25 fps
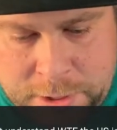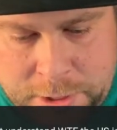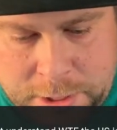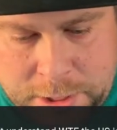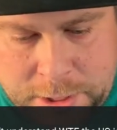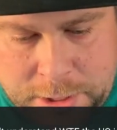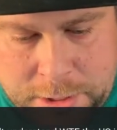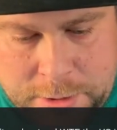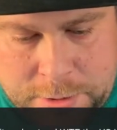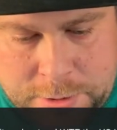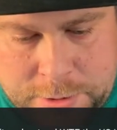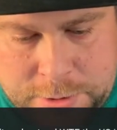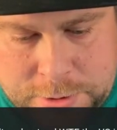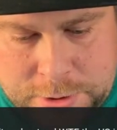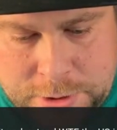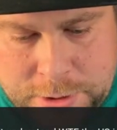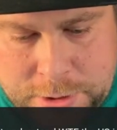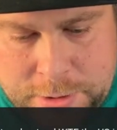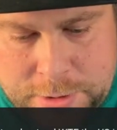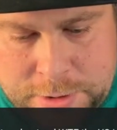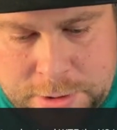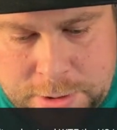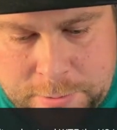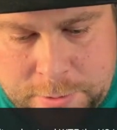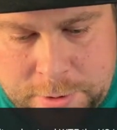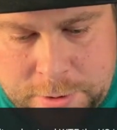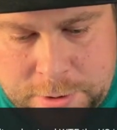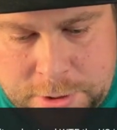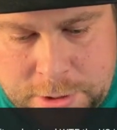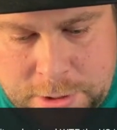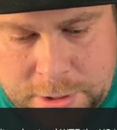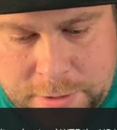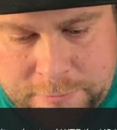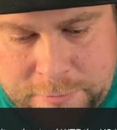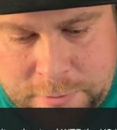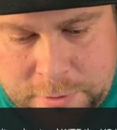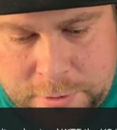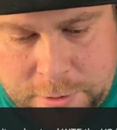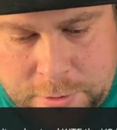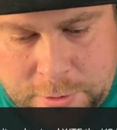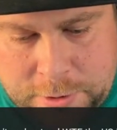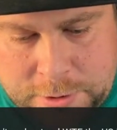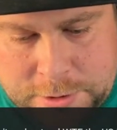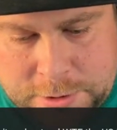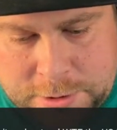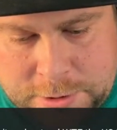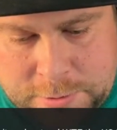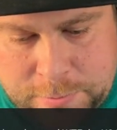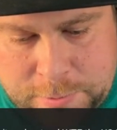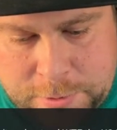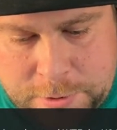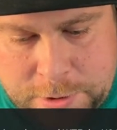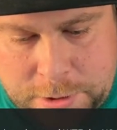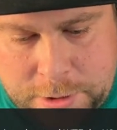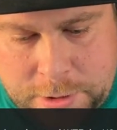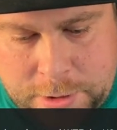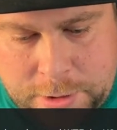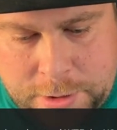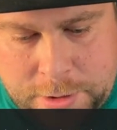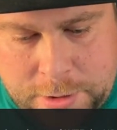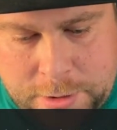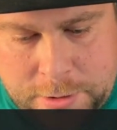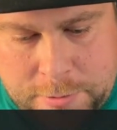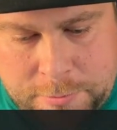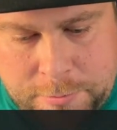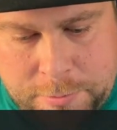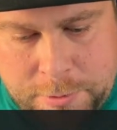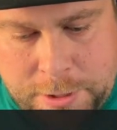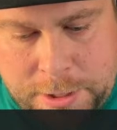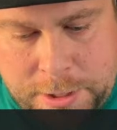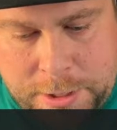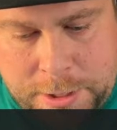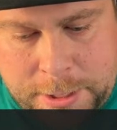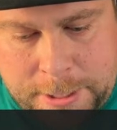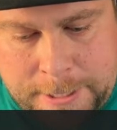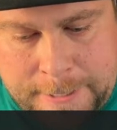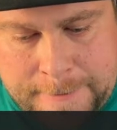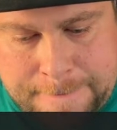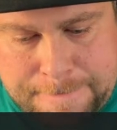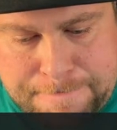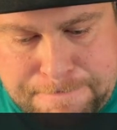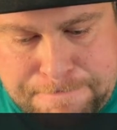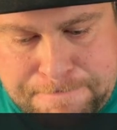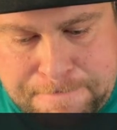I can't understand WTF the U.S. is playing at.